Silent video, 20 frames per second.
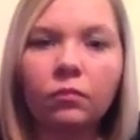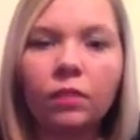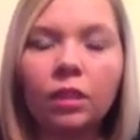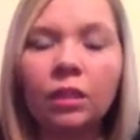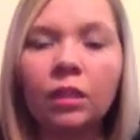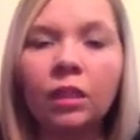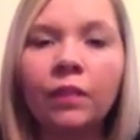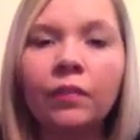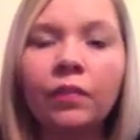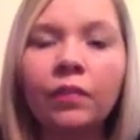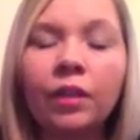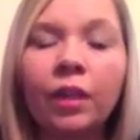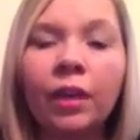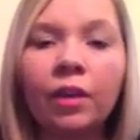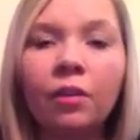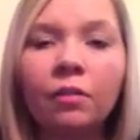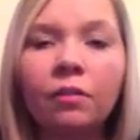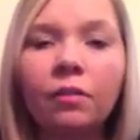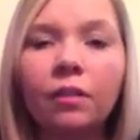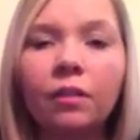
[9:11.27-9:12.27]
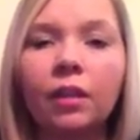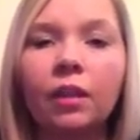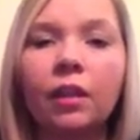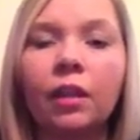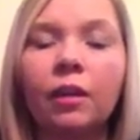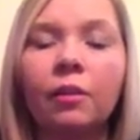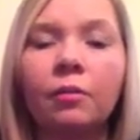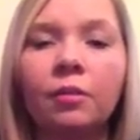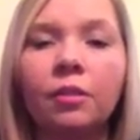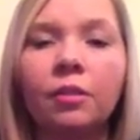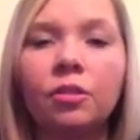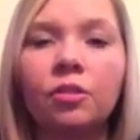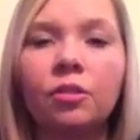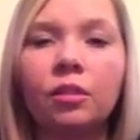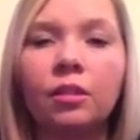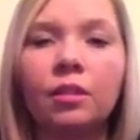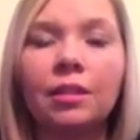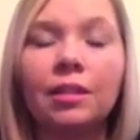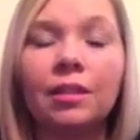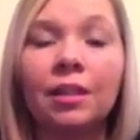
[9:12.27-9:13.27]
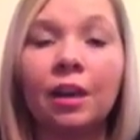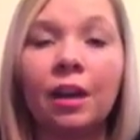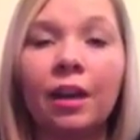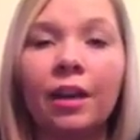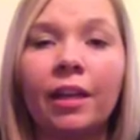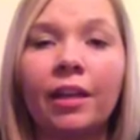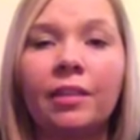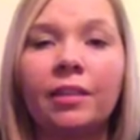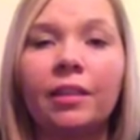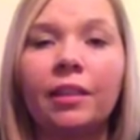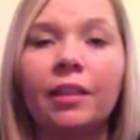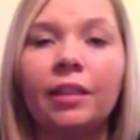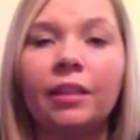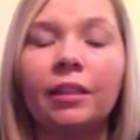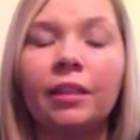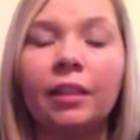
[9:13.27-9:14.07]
living healthy. I was just dieting,